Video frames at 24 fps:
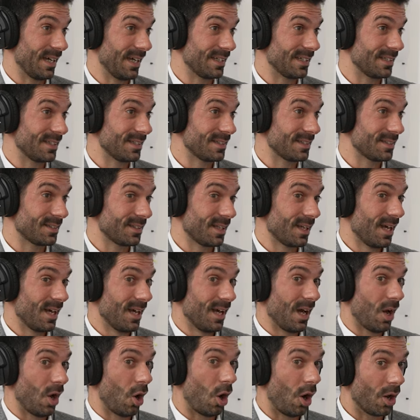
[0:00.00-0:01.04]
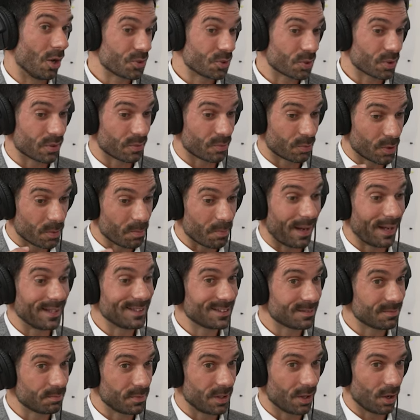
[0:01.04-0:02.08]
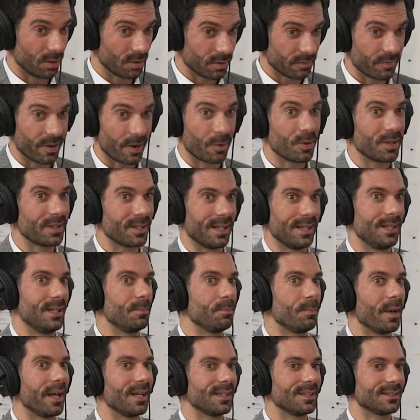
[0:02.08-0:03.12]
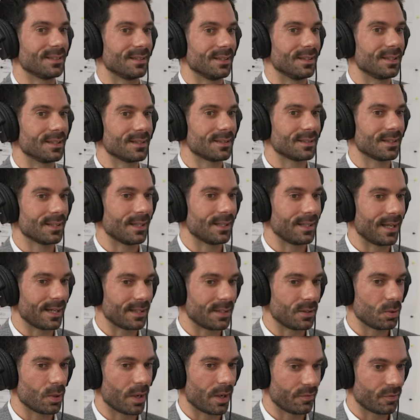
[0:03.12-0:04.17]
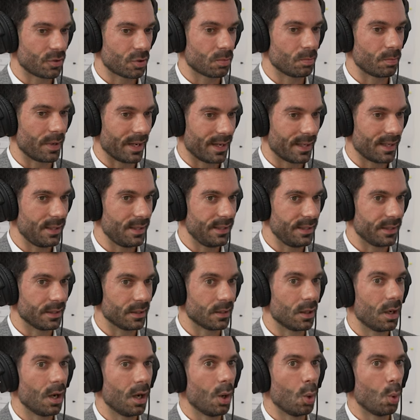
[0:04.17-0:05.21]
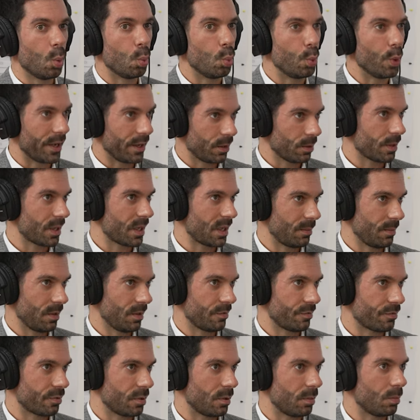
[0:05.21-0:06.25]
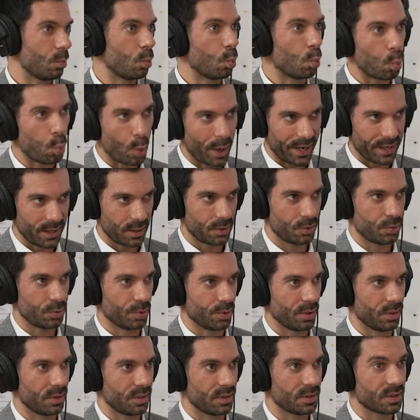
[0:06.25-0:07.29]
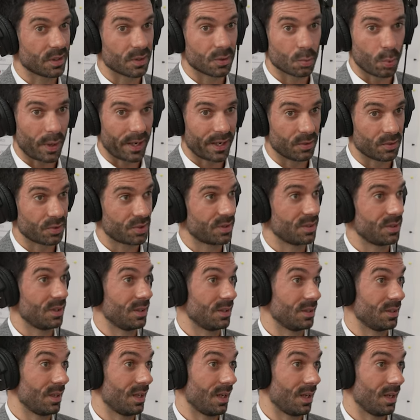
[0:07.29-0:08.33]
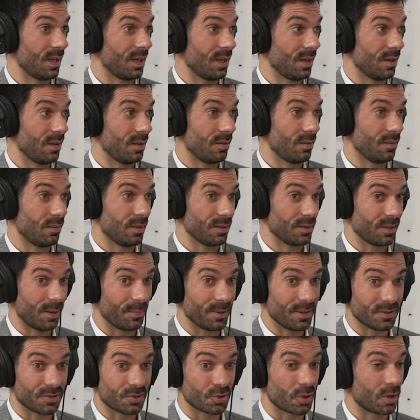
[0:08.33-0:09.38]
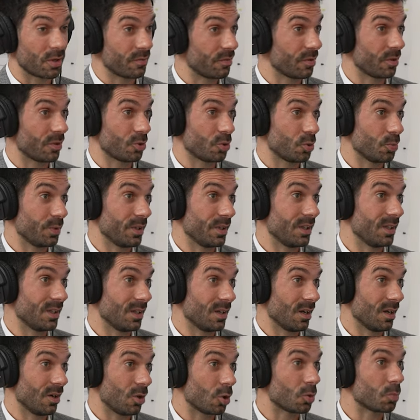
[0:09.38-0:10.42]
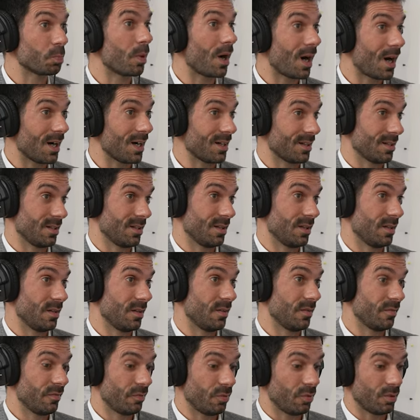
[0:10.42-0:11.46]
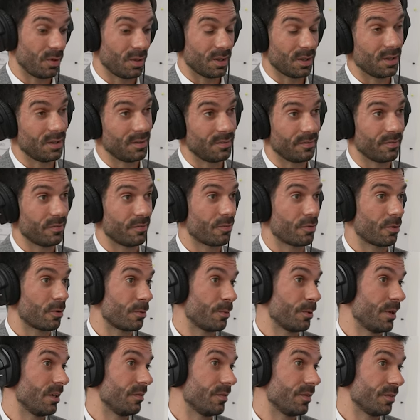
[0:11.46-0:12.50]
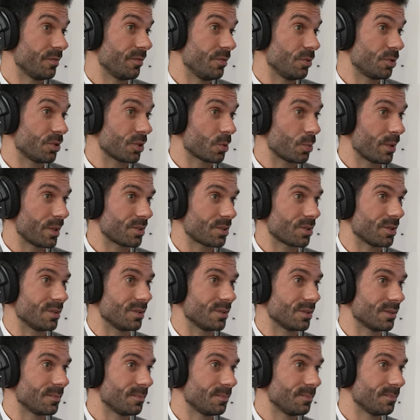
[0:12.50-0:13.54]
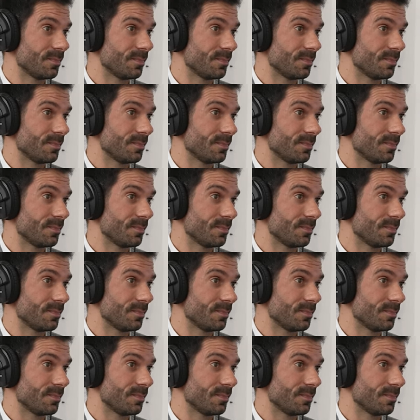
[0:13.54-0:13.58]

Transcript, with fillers: And this also reminds me on a very daily basis that you have to make clear where you're coming from, why you're doing this, and why you still, uh, I mean, deserve to be a good partner for for relevant future questions